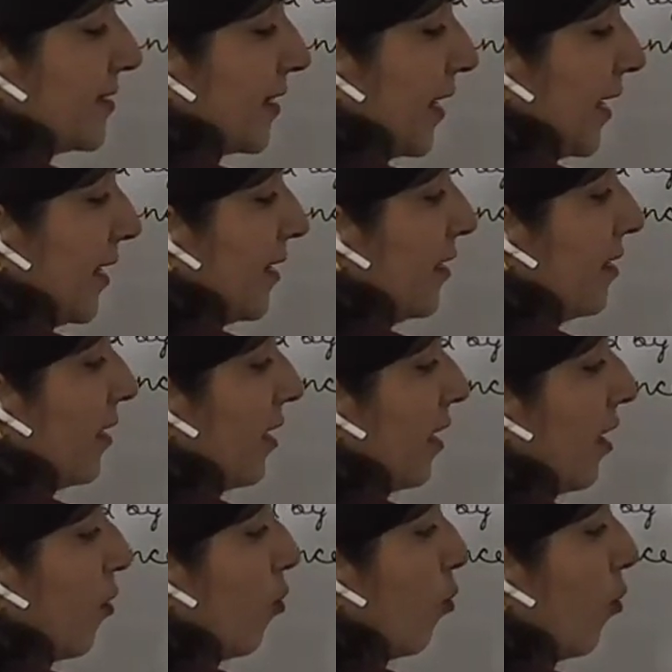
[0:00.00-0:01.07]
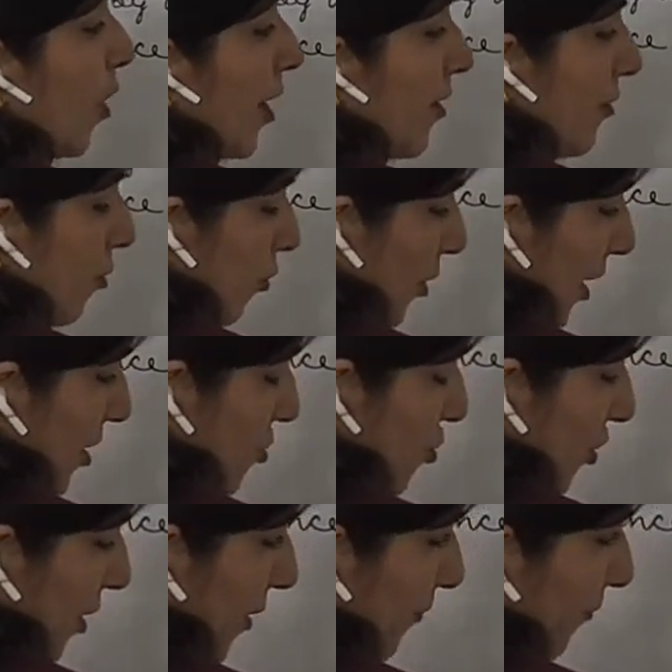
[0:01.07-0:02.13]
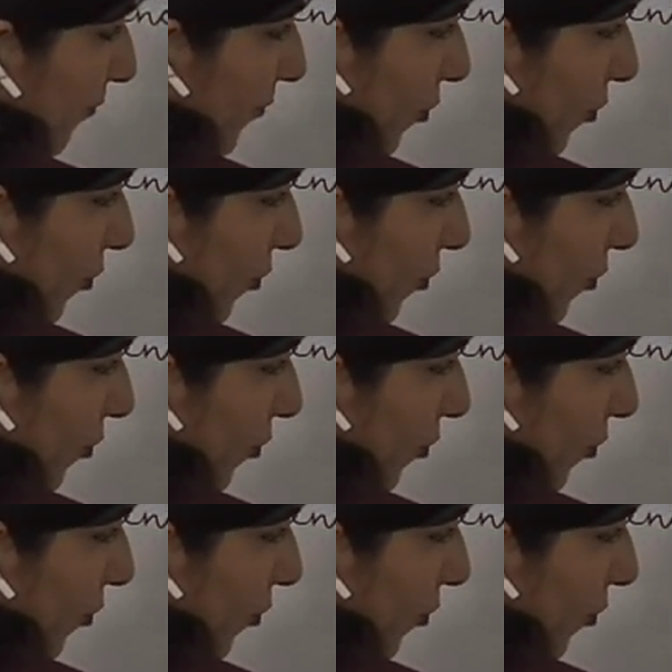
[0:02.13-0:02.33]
in one rotation.